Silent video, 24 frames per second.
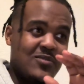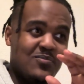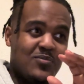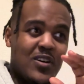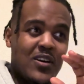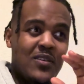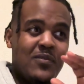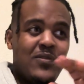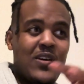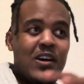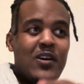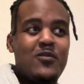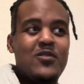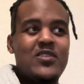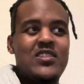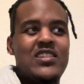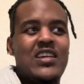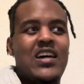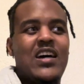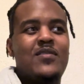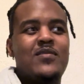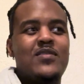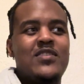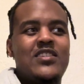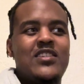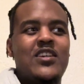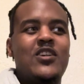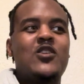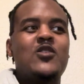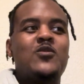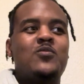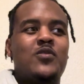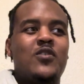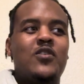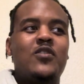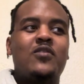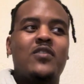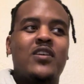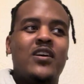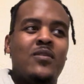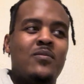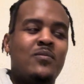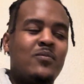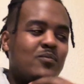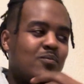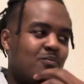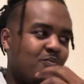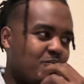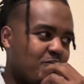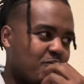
but if I was to have a sales program,